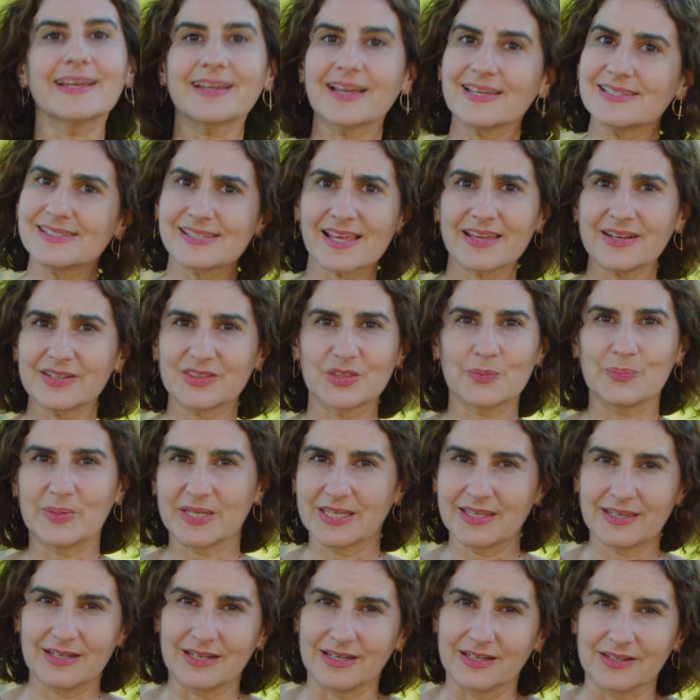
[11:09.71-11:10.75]
I said at the
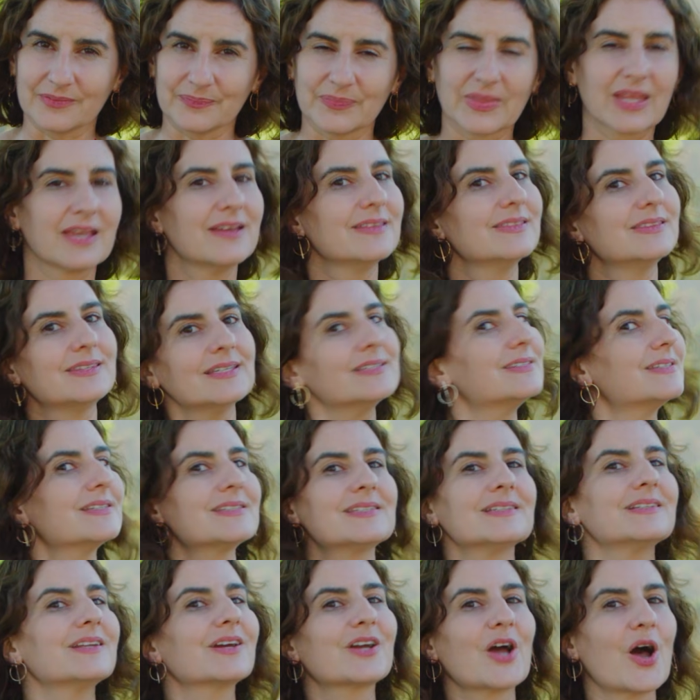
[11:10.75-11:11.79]
beginning, this
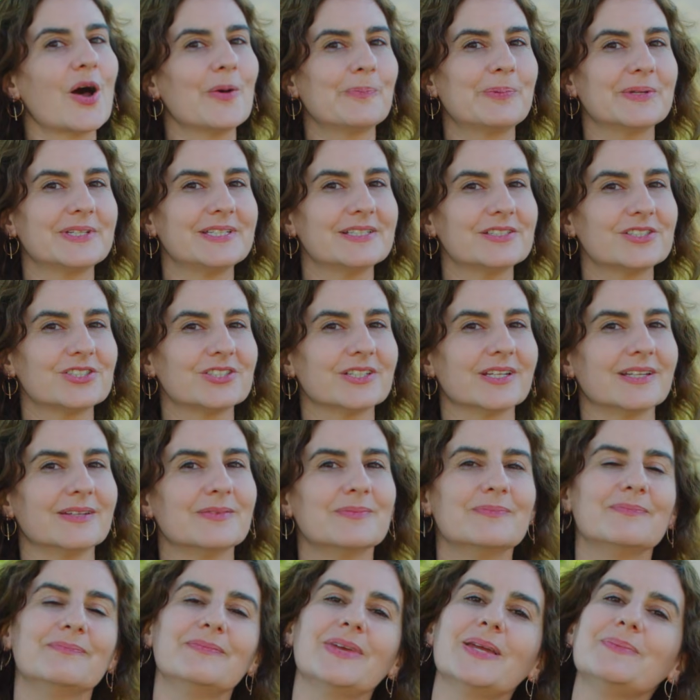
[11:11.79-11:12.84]
isn't a competition,
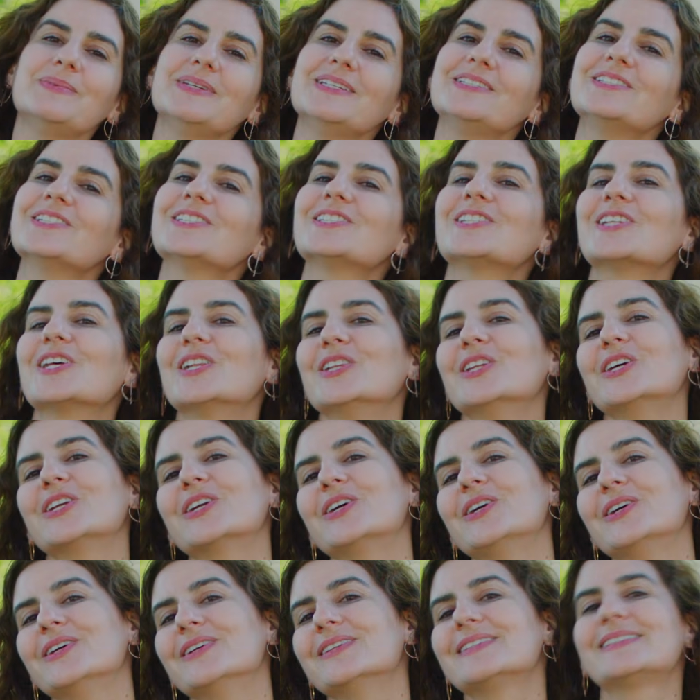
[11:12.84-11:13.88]
maybe just a
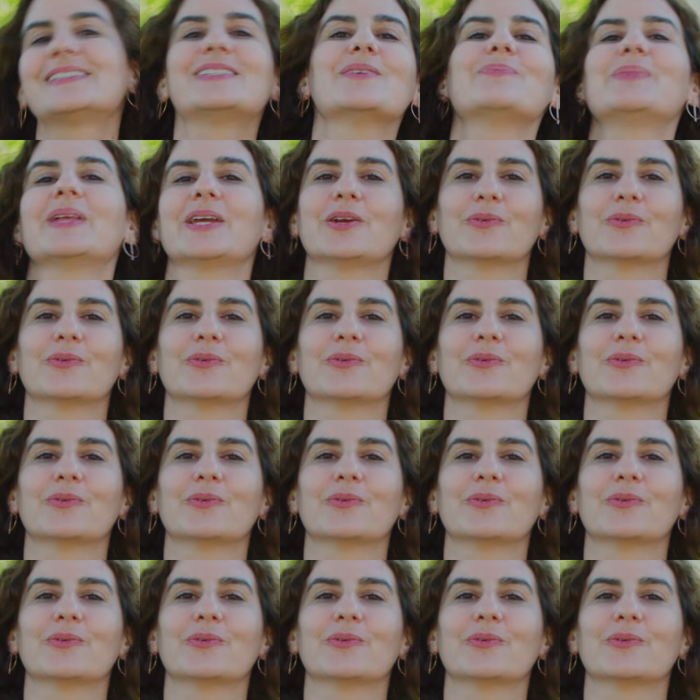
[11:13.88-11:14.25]
little sibling